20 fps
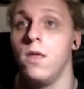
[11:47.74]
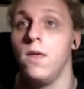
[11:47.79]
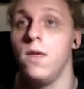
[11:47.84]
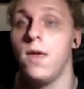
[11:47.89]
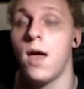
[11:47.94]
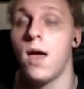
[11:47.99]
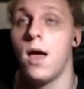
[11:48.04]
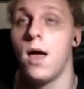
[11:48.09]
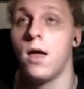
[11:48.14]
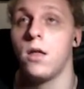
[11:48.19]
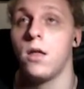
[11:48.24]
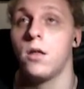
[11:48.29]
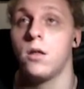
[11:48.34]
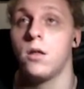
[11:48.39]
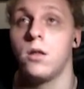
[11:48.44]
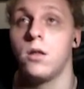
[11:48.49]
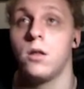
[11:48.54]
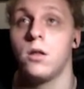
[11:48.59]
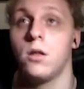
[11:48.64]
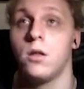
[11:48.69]
yeah,
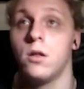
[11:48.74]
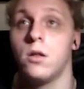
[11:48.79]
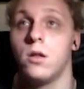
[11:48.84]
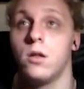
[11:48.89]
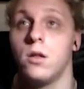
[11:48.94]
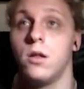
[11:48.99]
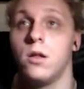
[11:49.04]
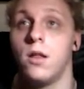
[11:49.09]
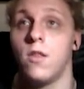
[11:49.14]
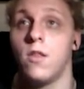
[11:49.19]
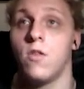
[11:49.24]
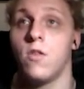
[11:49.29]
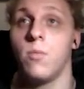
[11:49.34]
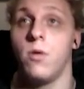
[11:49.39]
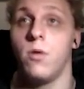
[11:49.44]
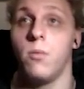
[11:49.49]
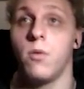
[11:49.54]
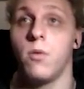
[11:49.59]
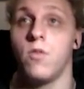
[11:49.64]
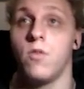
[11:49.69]
that's
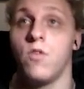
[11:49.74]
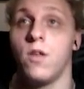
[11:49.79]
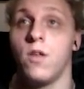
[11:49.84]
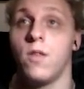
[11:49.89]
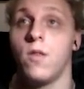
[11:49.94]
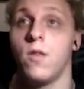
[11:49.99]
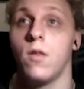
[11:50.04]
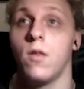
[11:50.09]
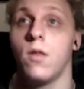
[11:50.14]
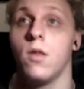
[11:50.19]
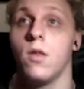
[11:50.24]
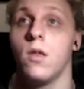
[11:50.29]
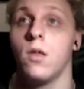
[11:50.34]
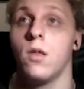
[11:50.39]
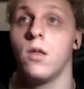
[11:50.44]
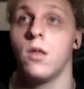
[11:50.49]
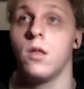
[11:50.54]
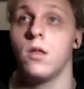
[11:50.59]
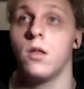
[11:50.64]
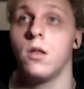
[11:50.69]
pretty much it.
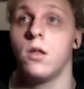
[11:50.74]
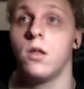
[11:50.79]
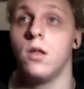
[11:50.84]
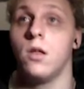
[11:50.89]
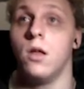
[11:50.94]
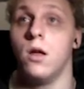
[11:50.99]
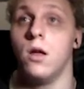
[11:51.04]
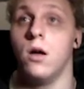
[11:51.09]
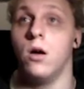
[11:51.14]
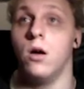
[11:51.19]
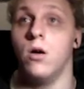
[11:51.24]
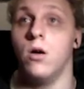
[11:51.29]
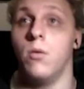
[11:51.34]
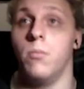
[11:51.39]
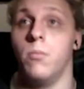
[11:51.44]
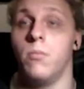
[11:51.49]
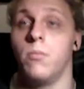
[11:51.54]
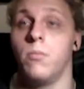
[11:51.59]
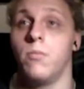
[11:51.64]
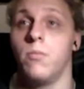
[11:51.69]

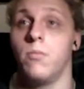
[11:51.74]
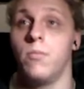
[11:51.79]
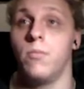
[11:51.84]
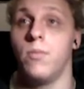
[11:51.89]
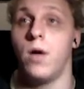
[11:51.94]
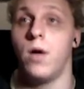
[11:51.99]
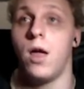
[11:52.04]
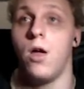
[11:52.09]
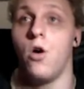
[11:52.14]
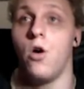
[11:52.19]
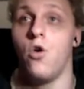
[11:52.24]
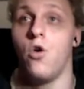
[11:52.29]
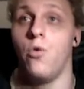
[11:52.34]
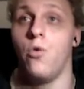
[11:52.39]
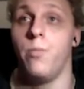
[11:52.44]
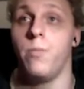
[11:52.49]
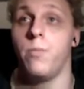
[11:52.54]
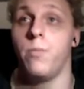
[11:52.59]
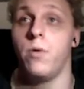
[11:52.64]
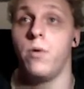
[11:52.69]
I
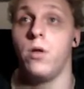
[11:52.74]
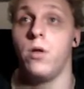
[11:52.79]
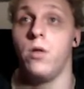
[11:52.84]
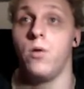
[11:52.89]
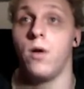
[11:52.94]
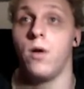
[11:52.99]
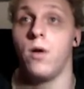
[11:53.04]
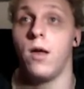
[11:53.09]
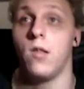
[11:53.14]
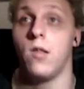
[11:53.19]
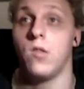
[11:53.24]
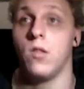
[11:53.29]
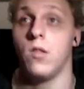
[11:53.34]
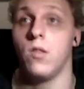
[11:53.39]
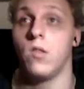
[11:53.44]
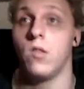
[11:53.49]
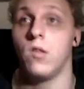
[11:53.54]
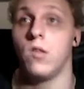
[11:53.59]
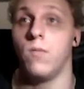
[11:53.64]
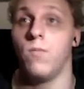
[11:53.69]
hope you guys
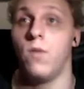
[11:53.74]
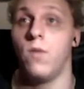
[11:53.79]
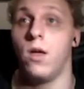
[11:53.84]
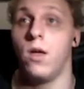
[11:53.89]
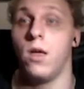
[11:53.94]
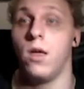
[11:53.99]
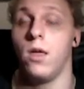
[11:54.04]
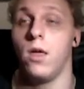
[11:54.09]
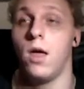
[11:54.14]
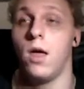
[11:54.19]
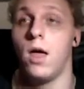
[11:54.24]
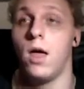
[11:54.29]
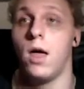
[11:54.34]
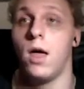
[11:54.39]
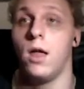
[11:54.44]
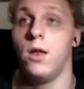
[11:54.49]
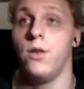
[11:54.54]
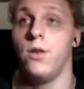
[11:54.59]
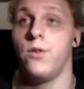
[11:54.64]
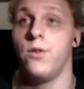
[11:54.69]
learned something,
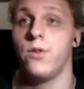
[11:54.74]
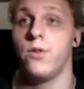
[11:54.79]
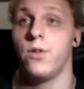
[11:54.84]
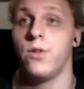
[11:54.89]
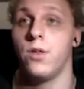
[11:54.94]
and